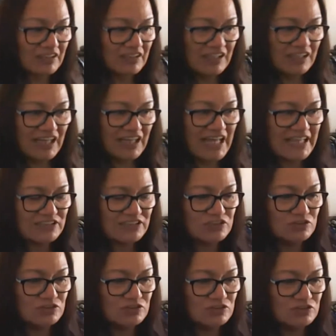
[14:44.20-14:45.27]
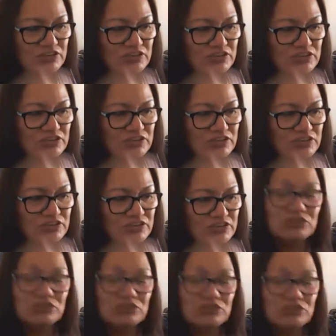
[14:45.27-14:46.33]
and you
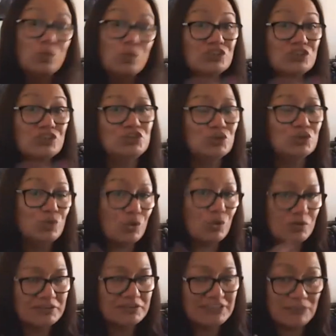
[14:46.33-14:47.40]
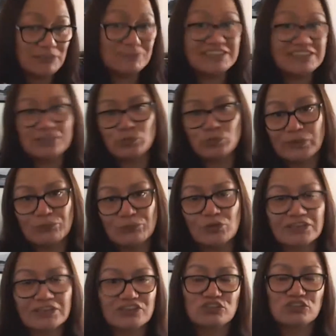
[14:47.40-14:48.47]
watched your TBC web
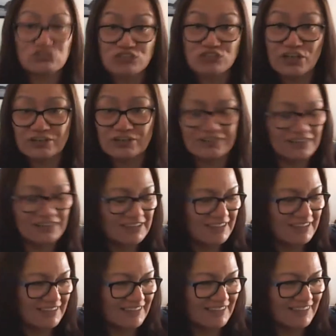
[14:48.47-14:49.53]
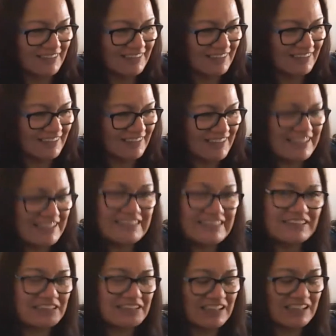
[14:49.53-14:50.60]
wallet grow, and
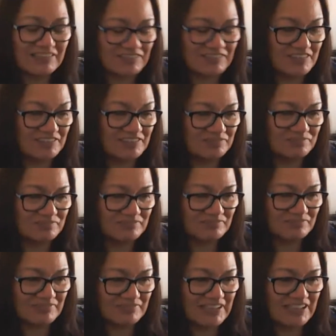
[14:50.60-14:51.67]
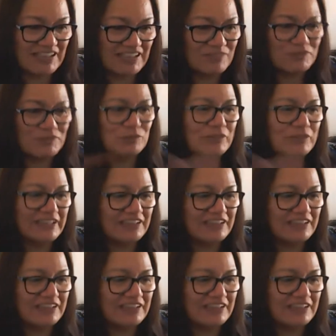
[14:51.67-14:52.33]
every week,